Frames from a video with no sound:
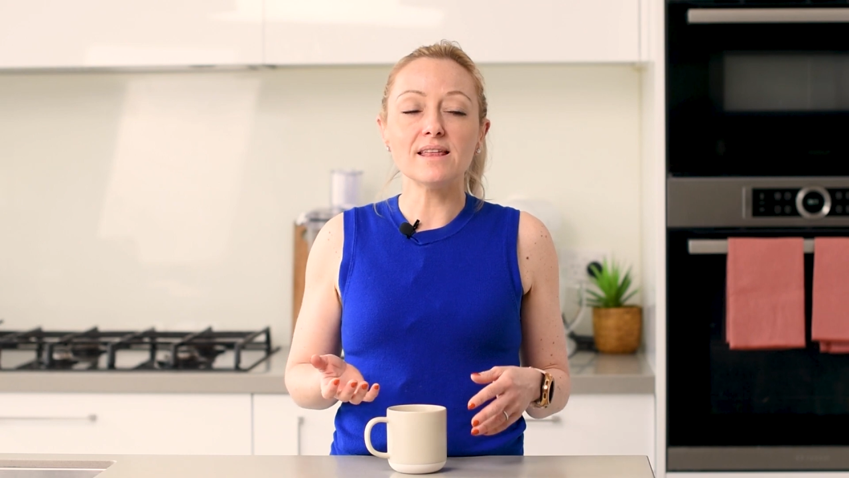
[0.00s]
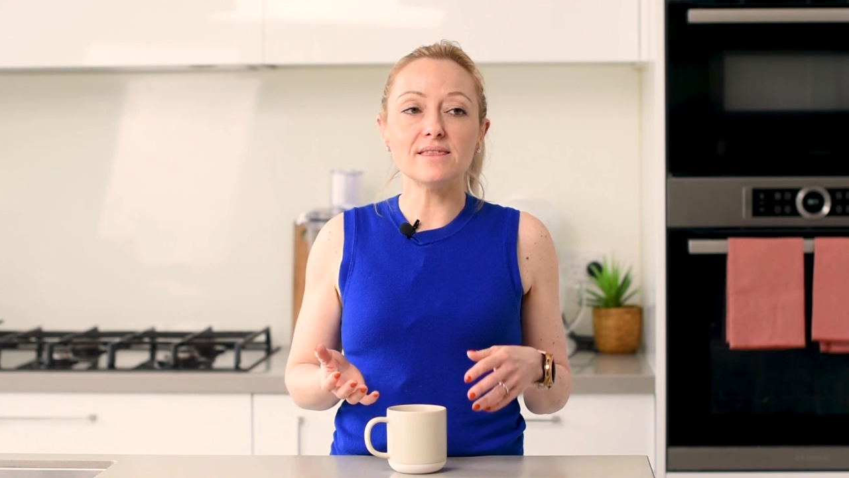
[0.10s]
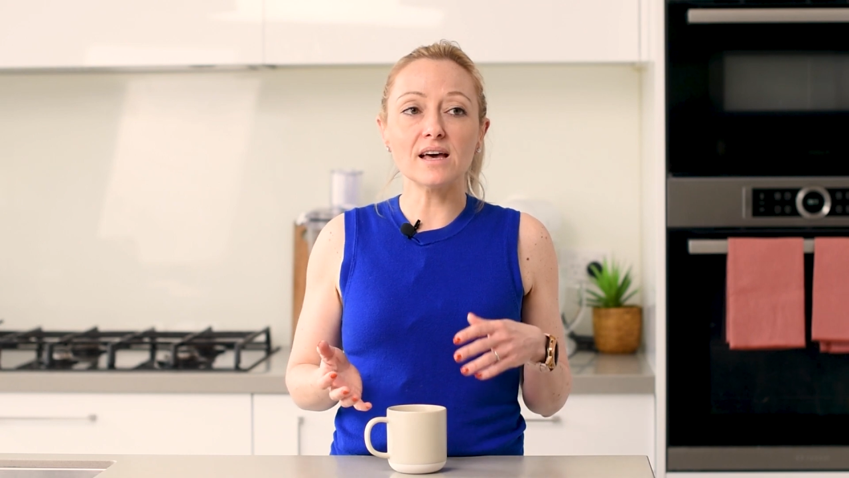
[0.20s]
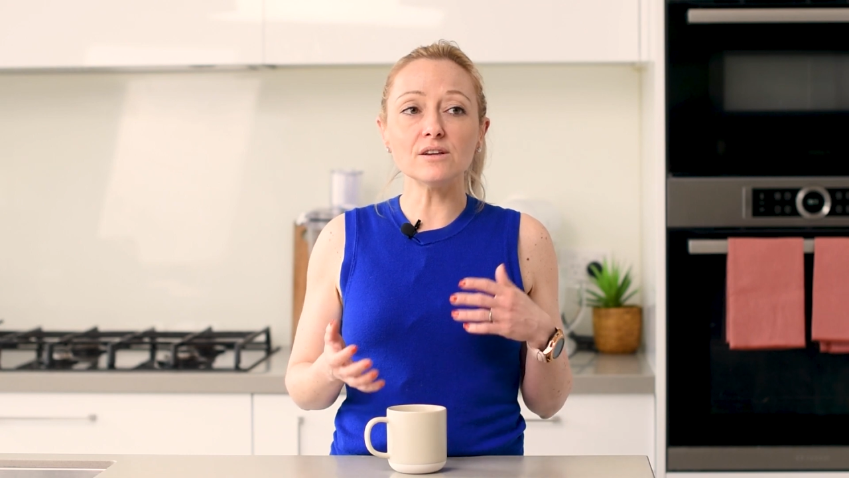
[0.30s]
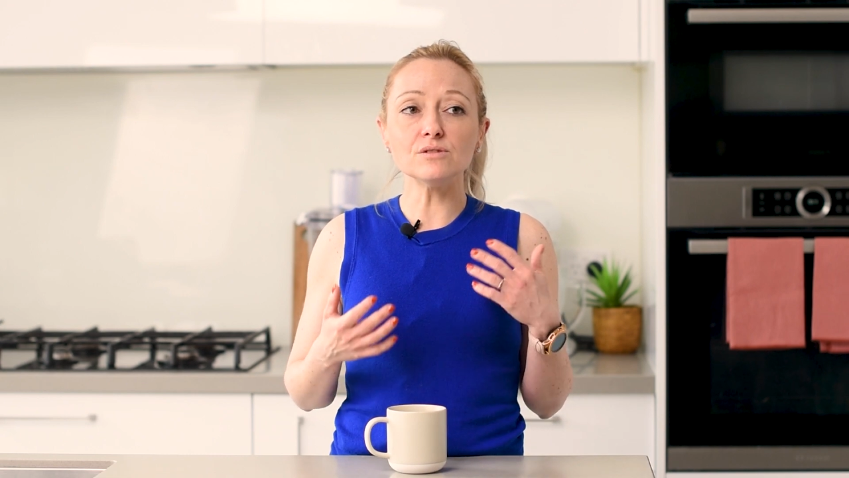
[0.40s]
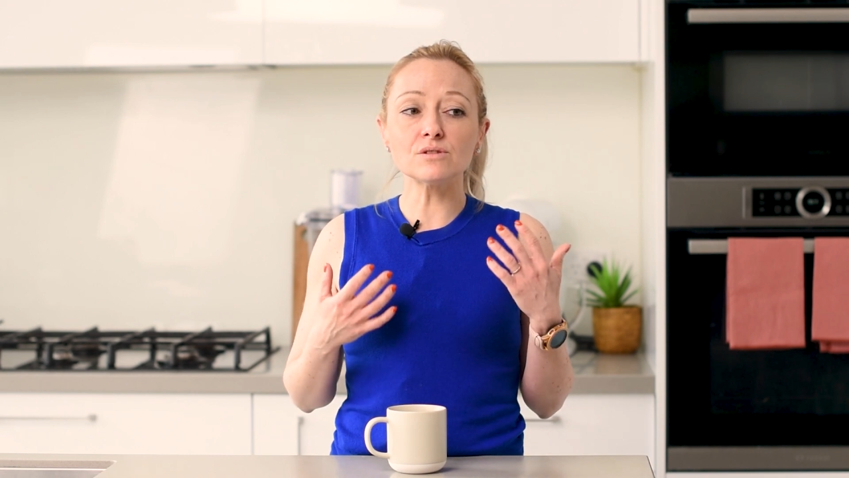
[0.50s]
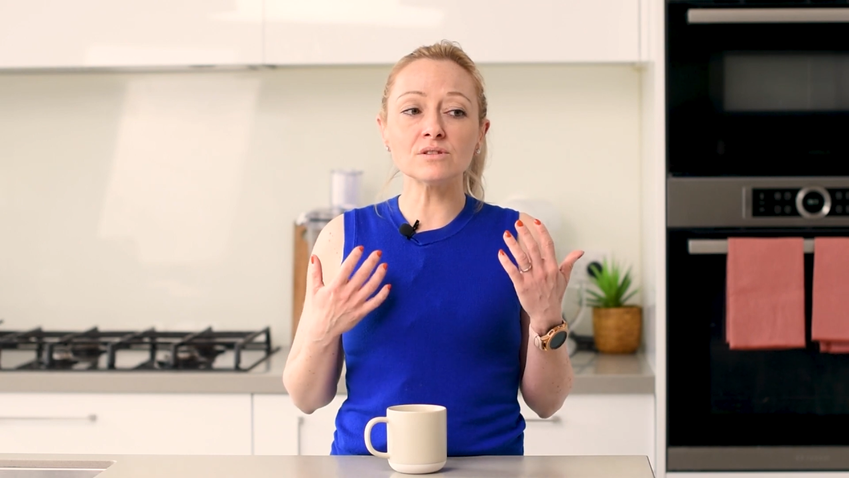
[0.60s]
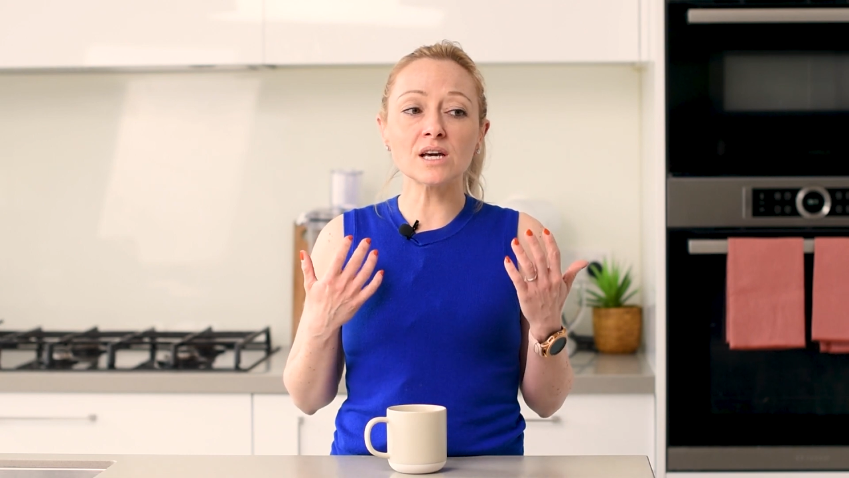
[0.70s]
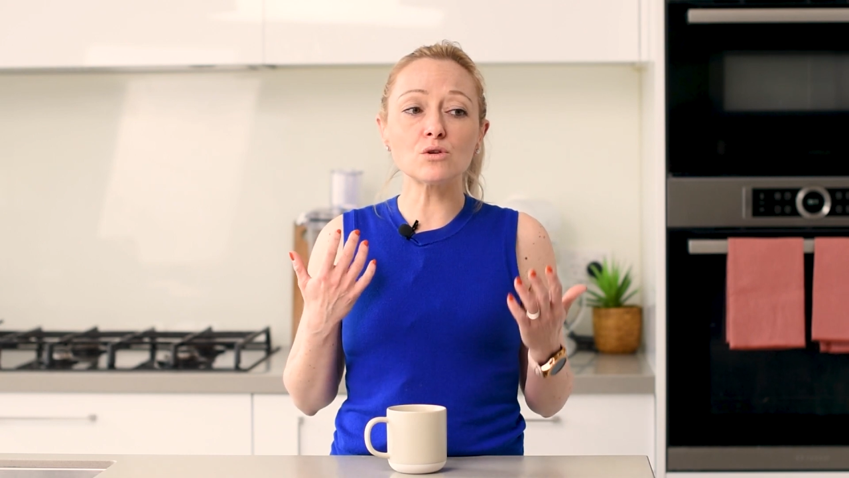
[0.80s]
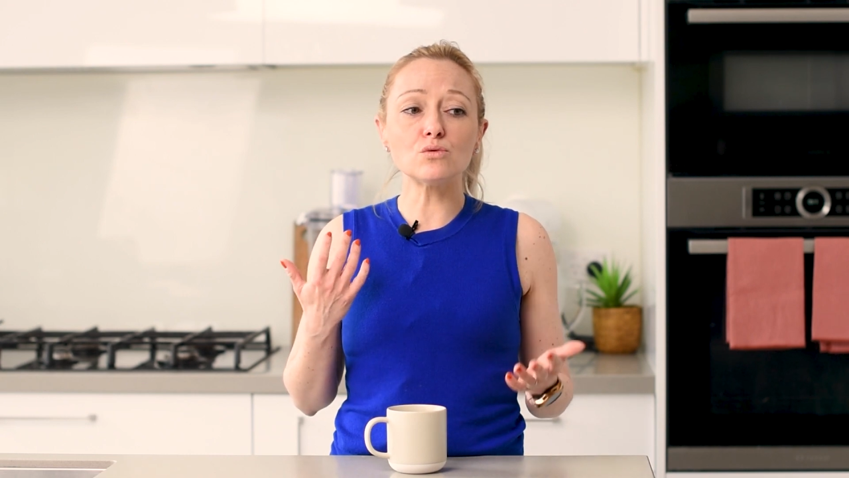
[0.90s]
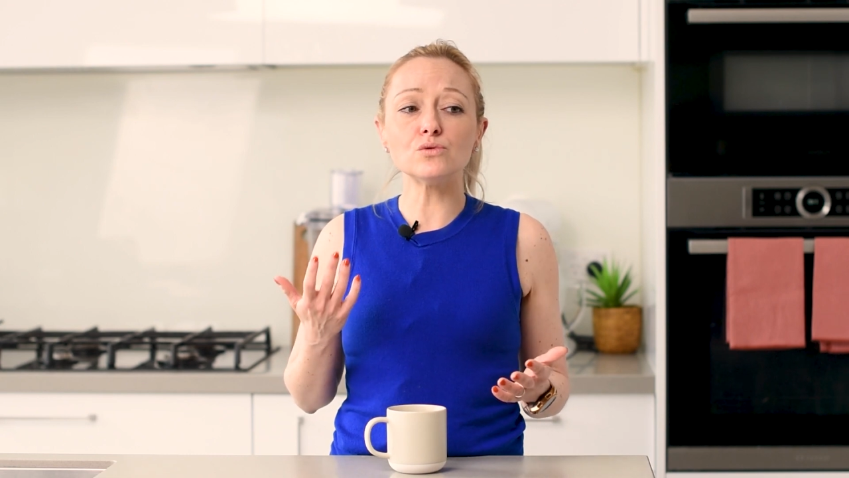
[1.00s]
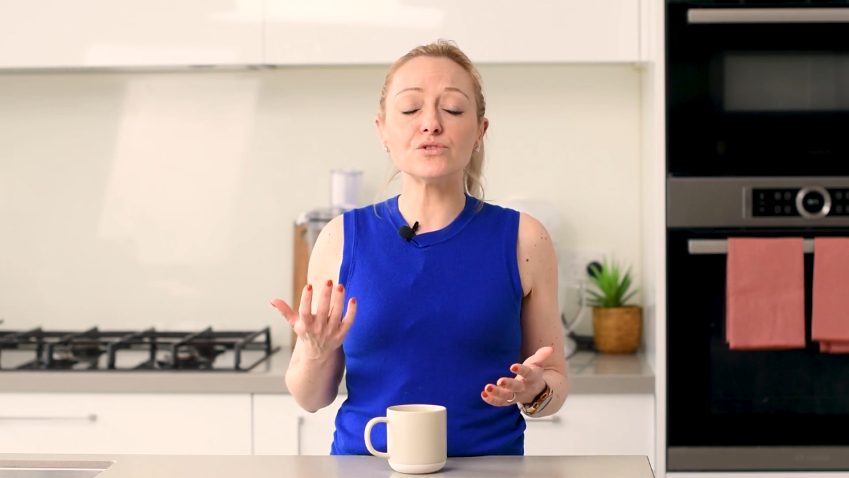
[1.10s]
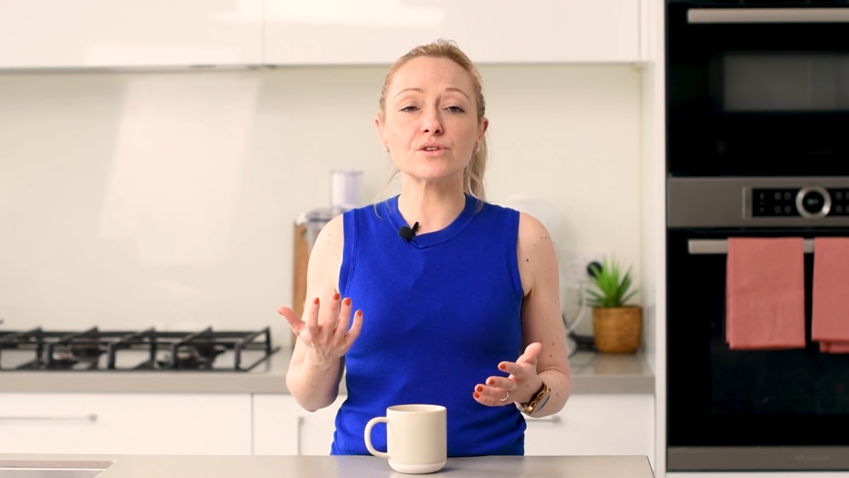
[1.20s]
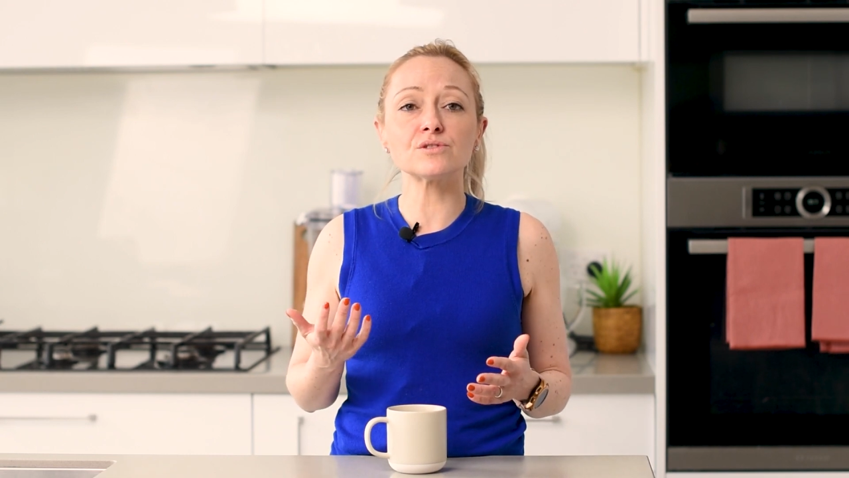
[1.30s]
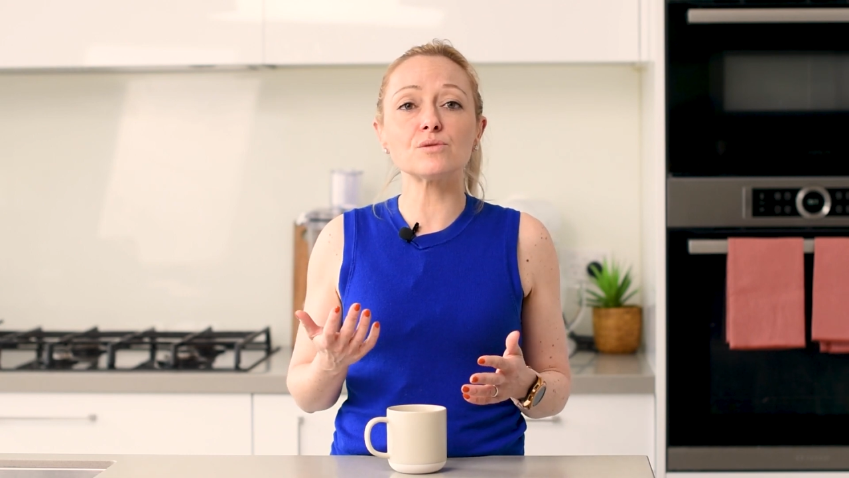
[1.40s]
Now you're gonna cool
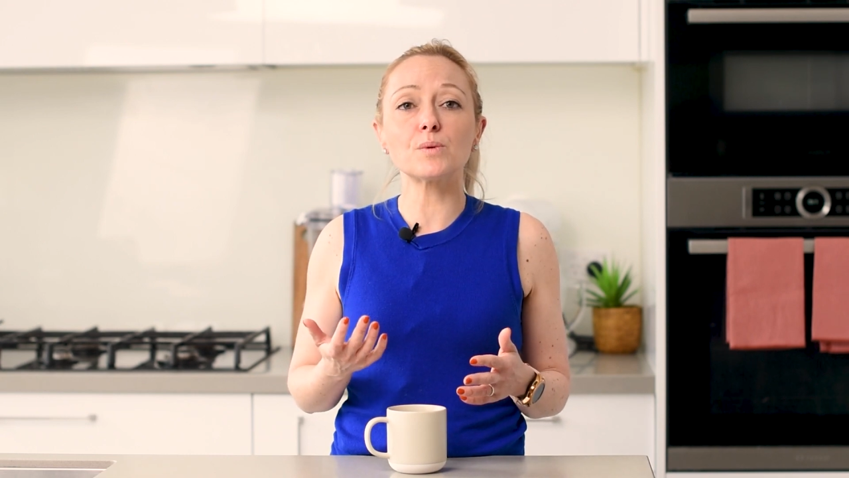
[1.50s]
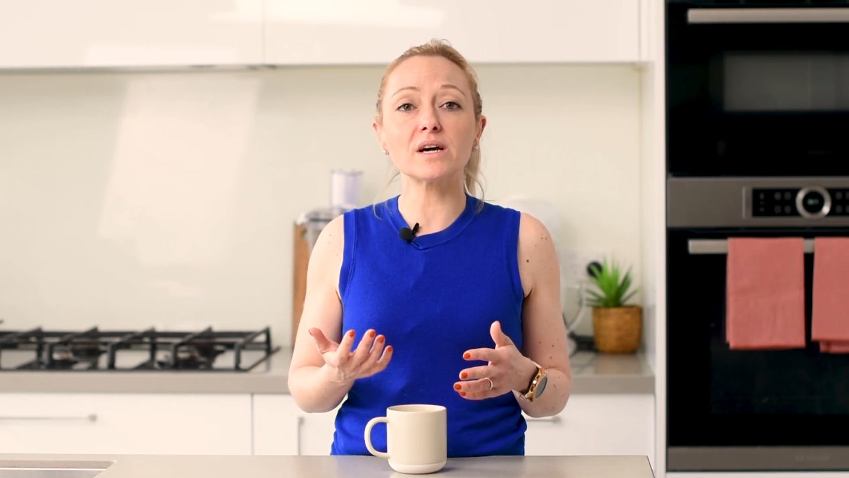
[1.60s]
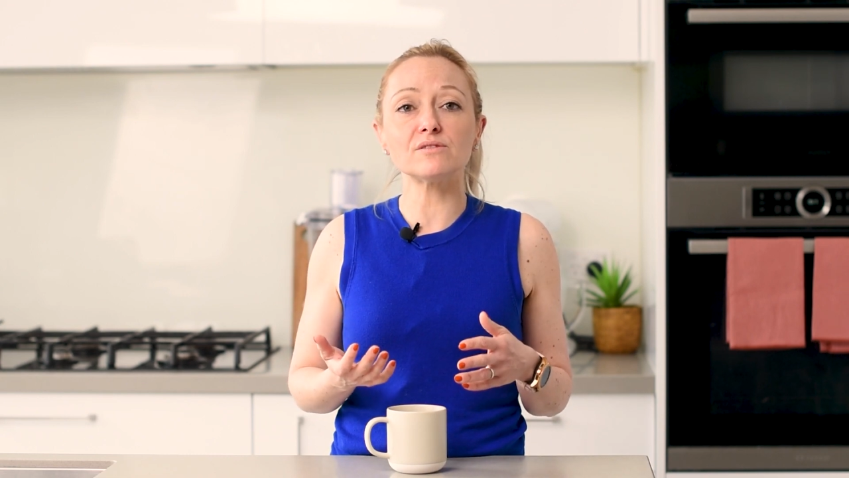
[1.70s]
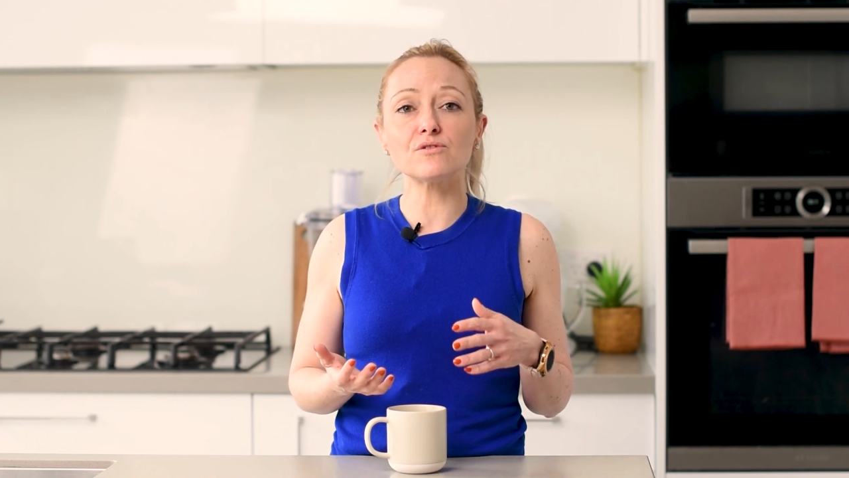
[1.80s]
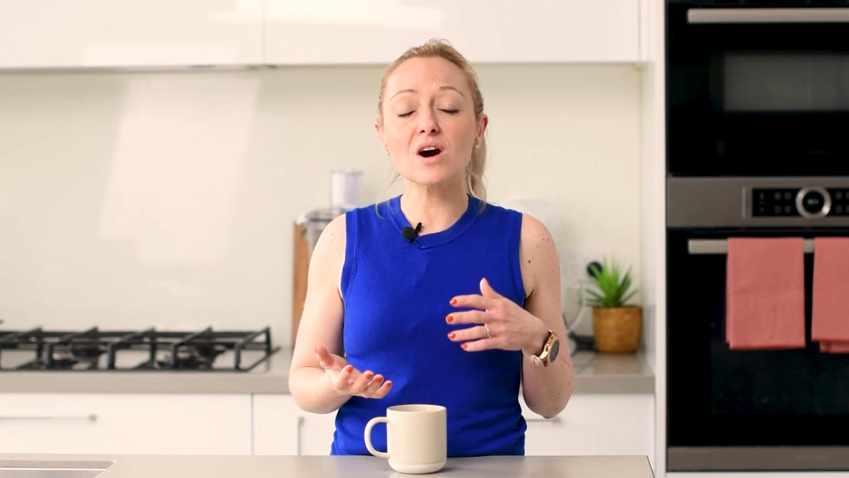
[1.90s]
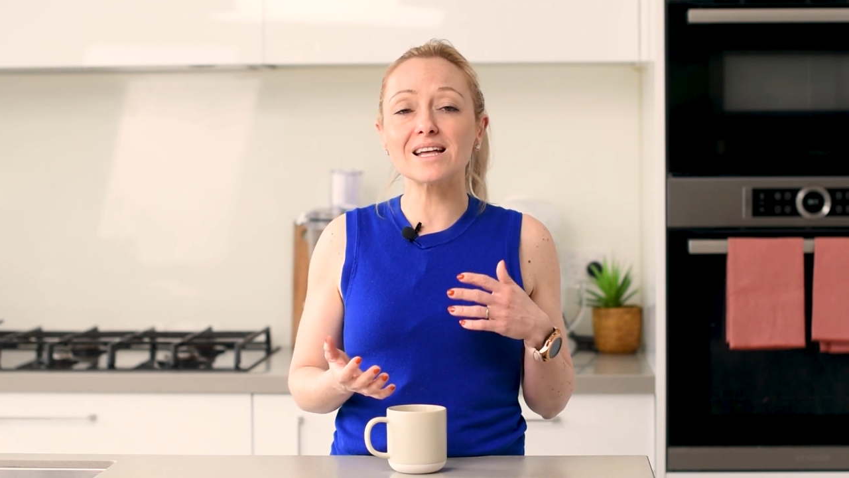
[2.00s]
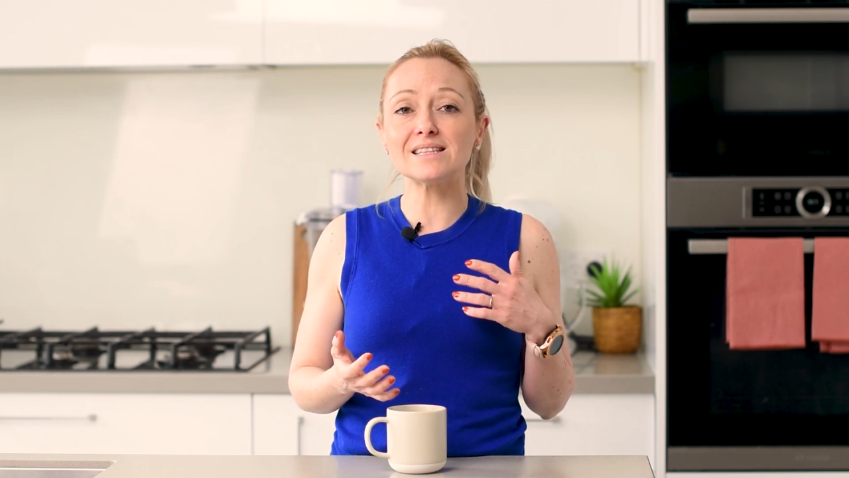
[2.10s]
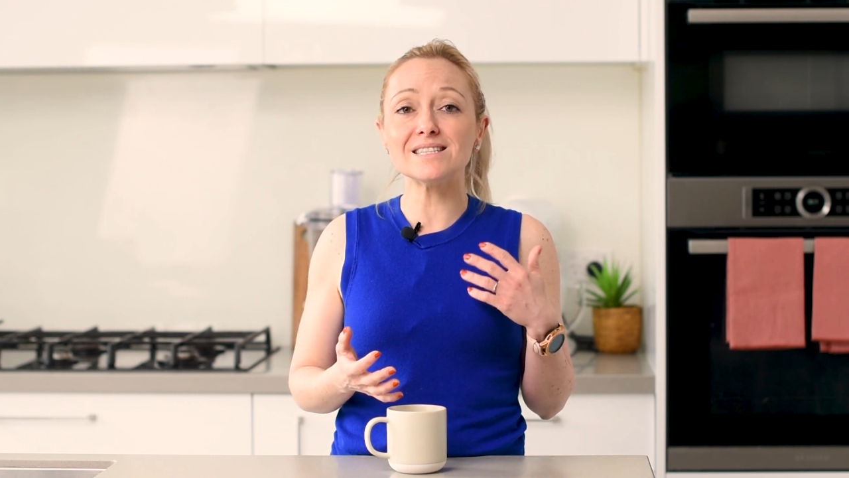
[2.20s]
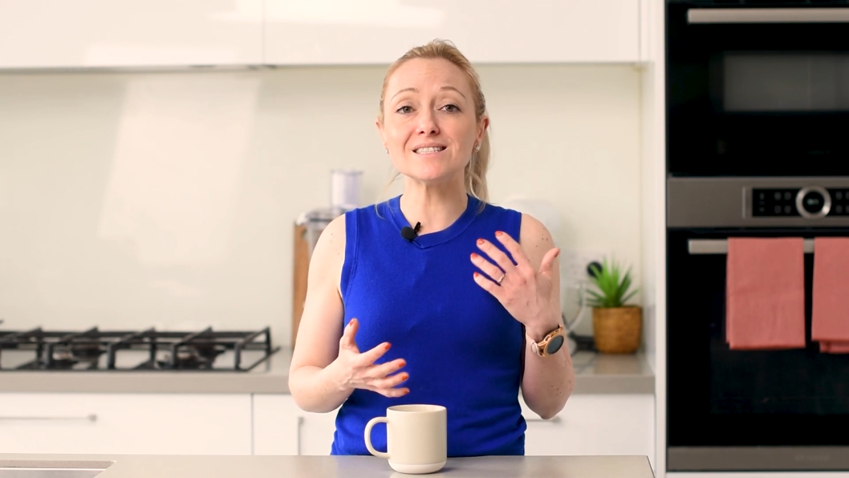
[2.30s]
down the bread for at